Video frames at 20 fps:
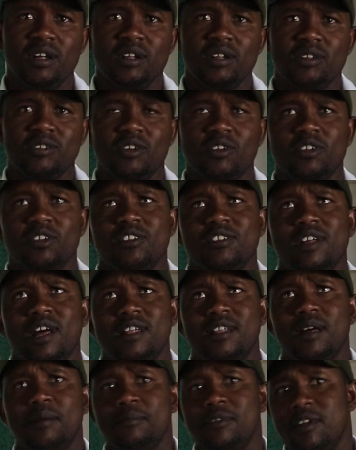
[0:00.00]
So those are
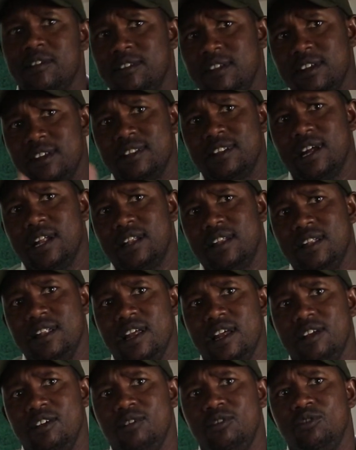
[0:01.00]
some of the things that they
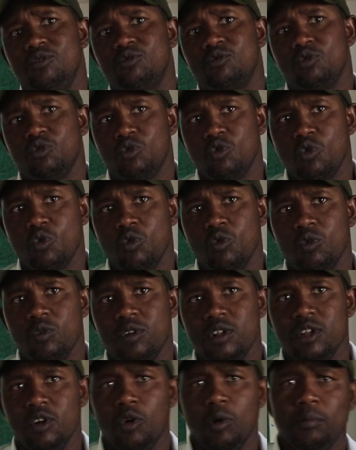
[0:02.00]
used to do.
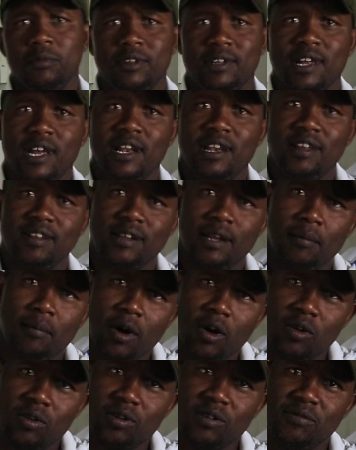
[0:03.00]
The homestead is
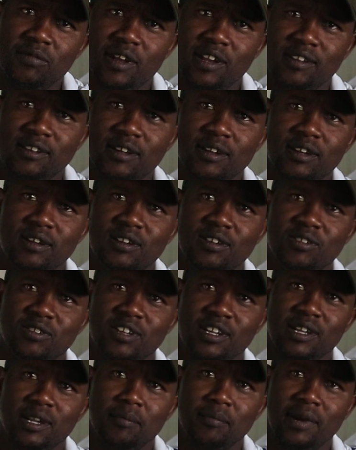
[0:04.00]
about fencing
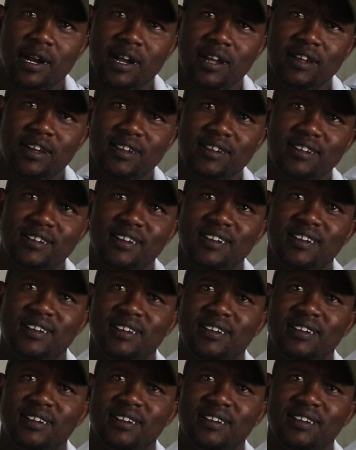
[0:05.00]
using the branches,